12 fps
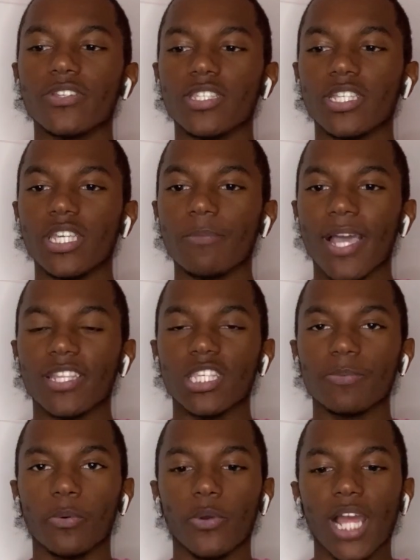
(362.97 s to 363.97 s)
team at this
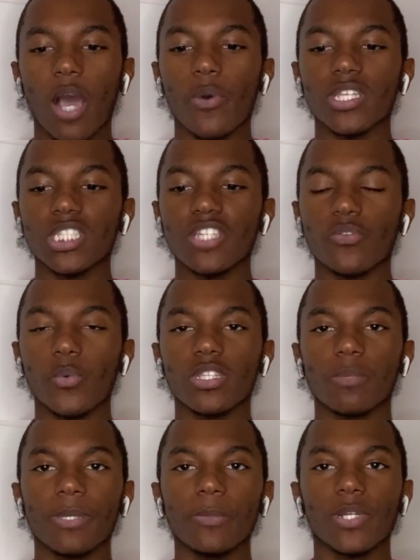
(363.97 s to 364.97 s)
point. I wasn't even with the
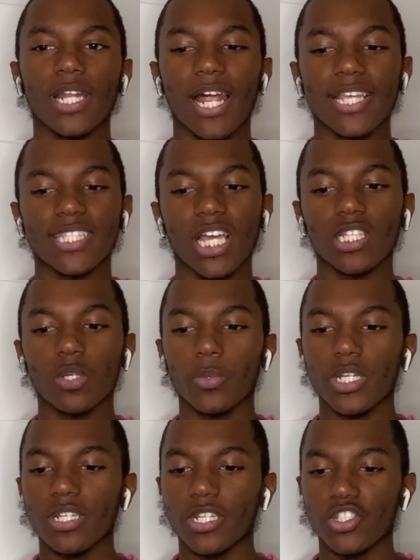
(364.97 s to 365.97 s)
people that I signed up with
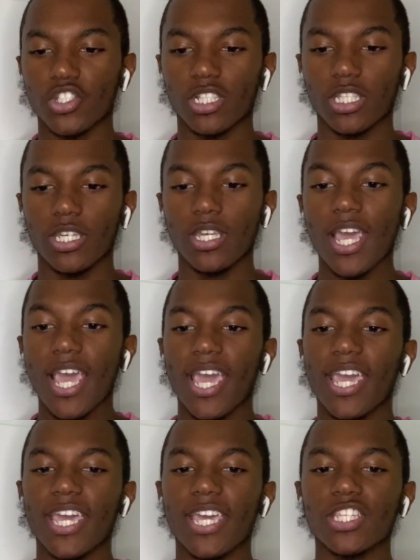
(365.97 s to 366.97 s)
initially.
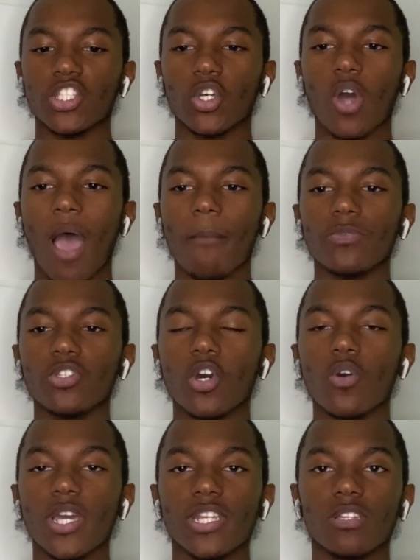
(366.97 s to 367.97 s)
And so I'm, you know,
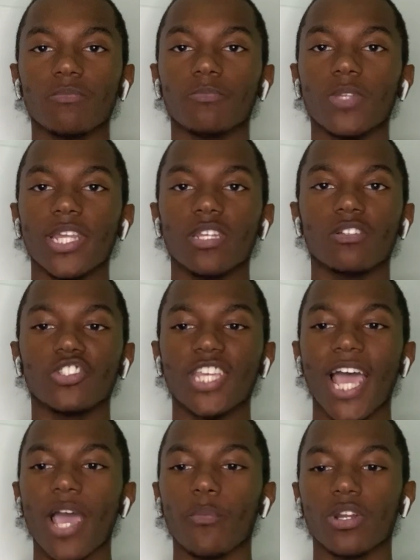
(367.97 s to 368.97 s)
in a
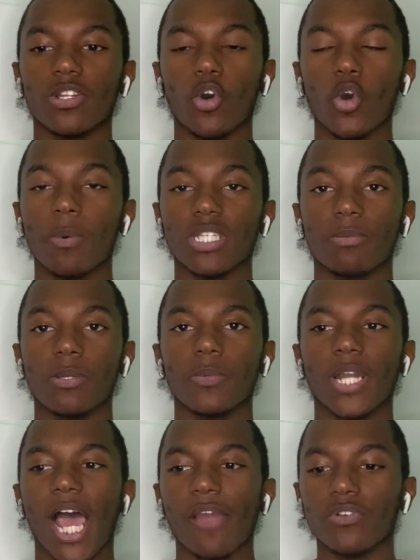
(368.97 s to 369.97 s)
chat with a whole bunch of people that
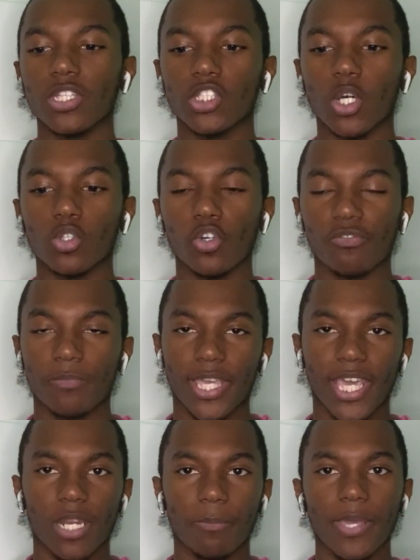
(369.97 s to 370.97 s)
I really don't know from a
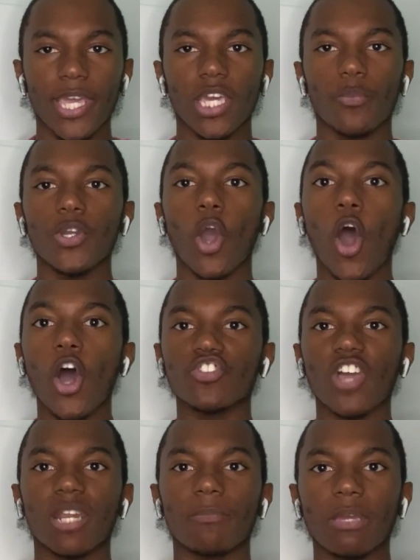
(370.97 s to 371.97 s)
can of paint, and we all
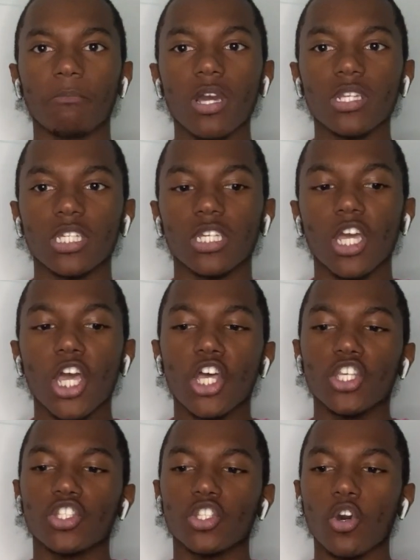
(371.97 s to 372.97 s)
trying to make money.
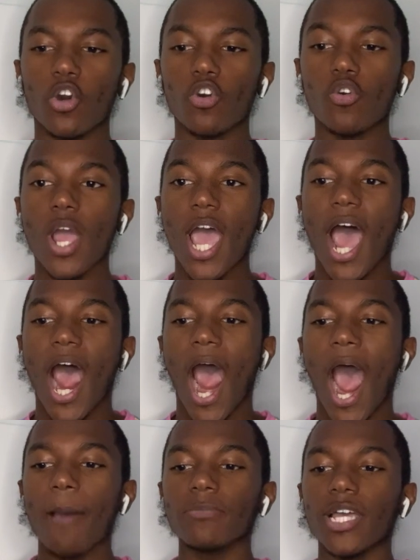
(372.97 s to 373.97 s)
So
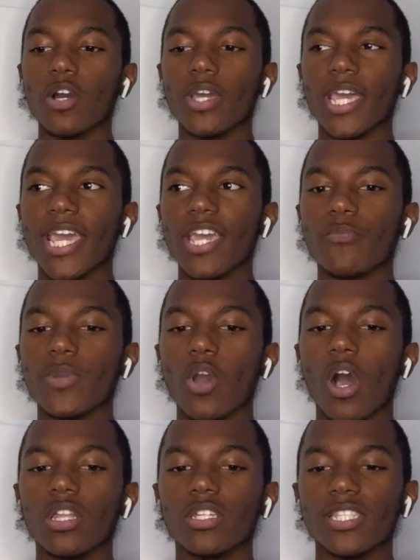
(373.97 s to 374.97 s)
I'm like, okay, we
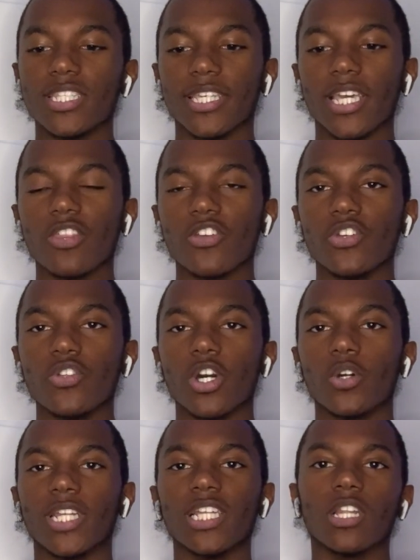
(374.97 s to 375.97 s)
all in this together. You know,
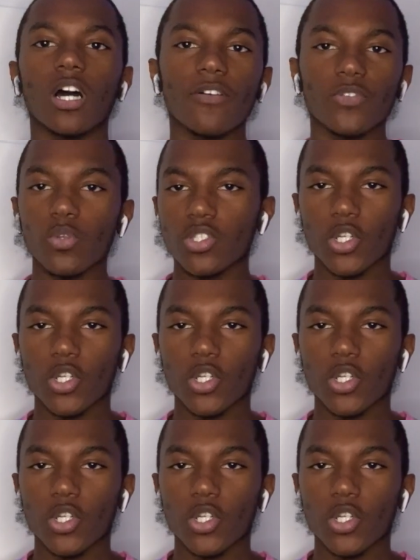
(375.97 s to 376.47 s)
they love using the